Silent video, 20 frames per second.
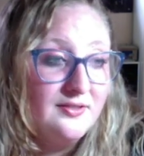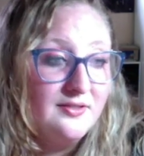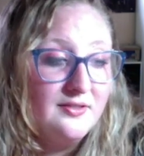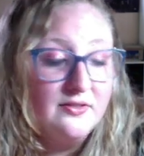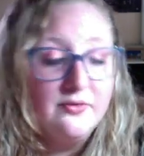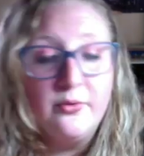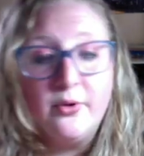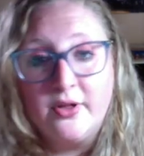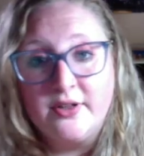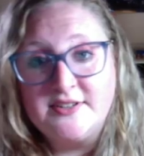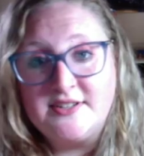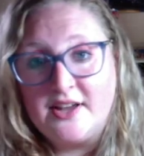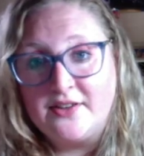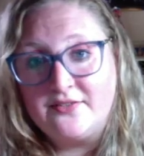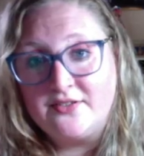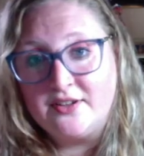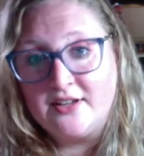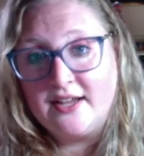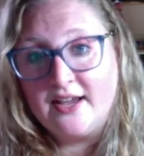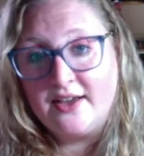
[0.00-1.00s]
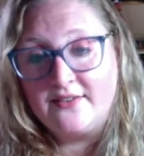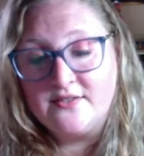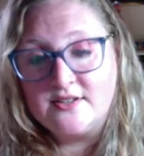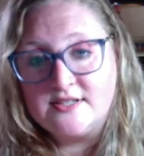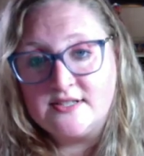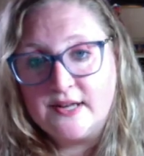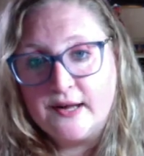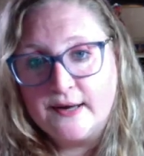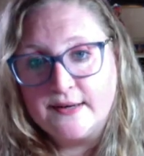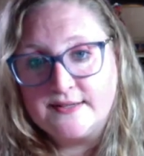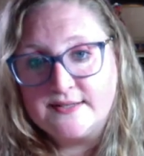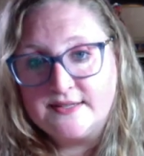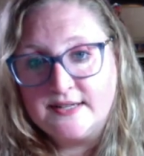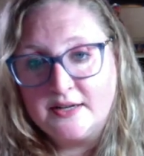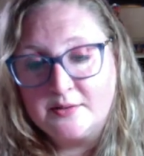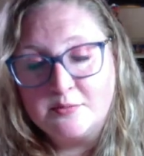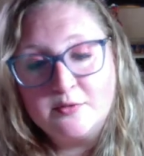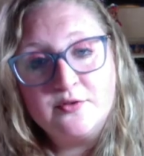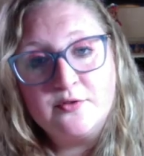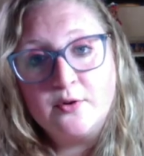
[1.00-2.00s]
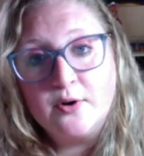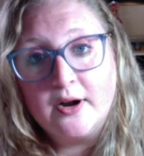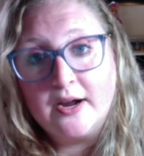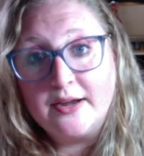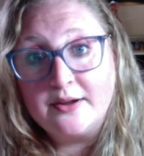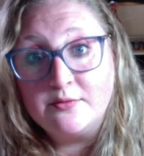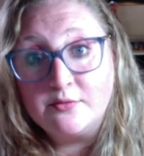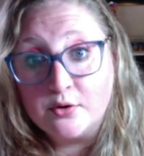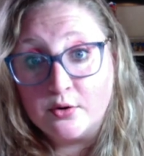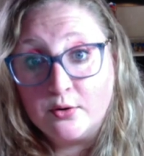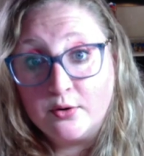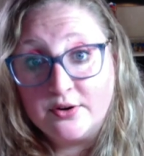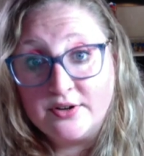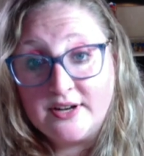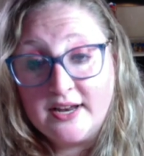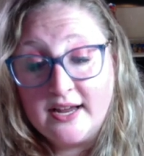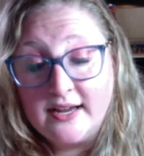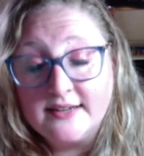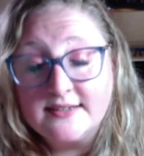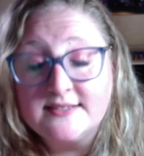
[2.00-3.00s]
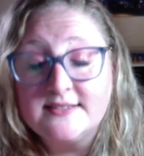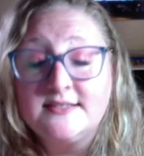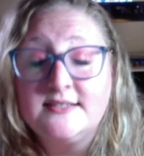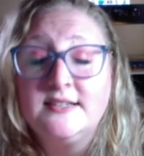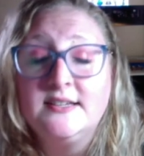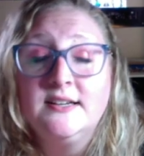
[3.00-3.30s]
well, definitely have the socks done before I record next.